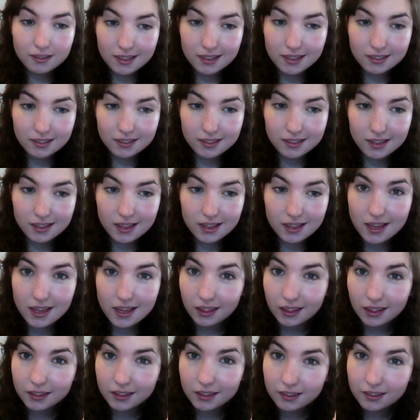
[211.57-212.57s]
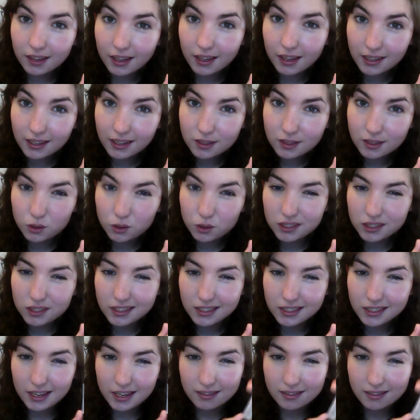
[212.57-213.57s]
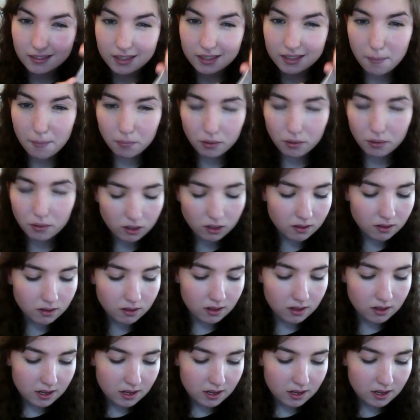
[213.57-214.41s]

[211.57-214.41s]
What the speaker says: This is the little, I guess you could say, sample,